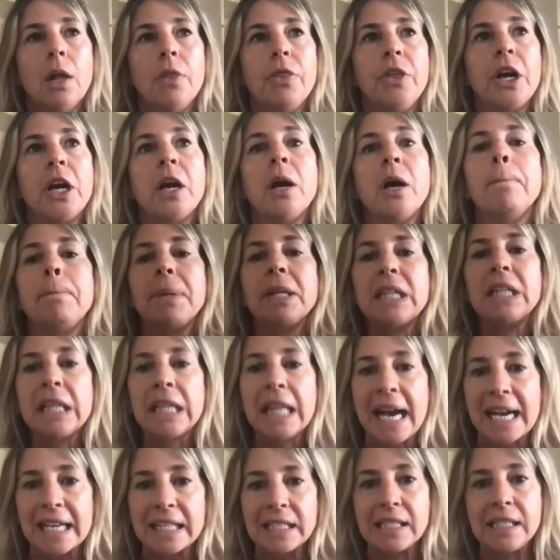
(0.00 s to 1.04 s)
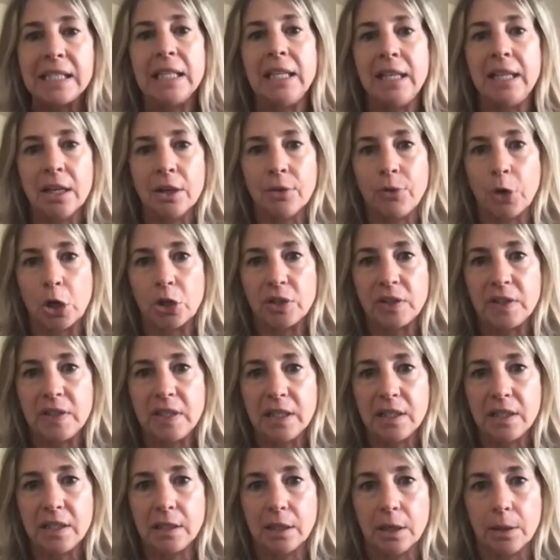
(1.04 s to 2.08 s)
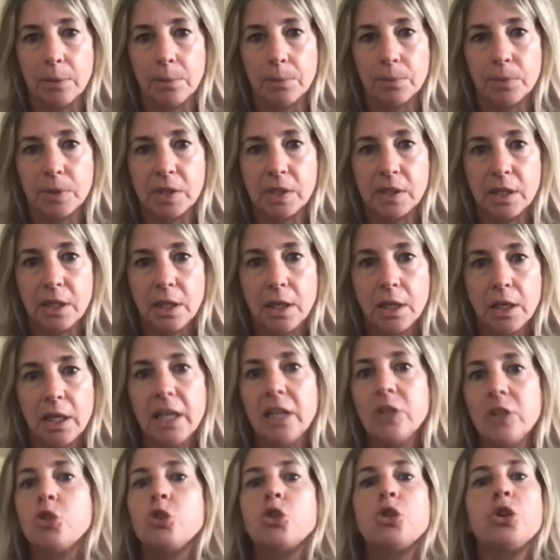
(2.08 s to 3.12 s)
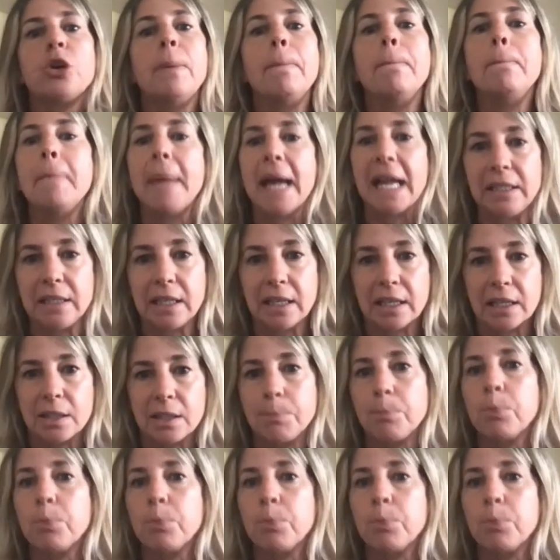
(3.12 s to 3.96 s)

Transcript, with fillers: the complexity of our systems is tremendous,